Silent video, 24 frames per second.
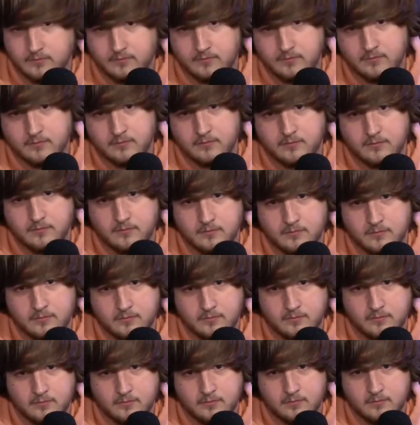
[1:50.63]

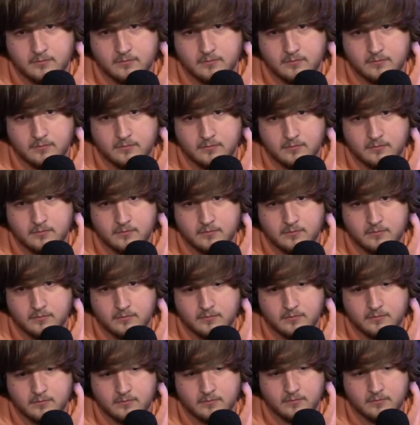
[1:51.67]
Nothing is said.